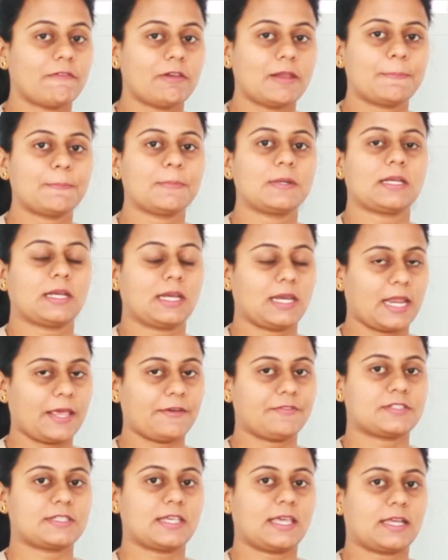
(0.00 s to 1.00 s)
Development
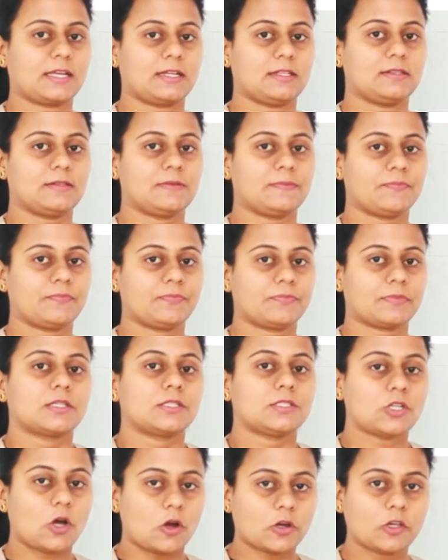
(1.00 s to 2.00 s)

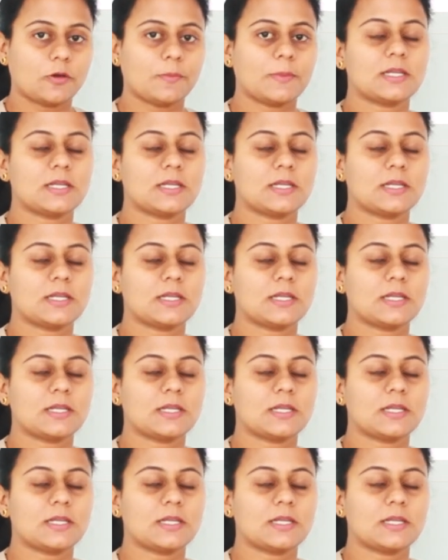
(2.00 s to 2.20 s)
Lifecycle.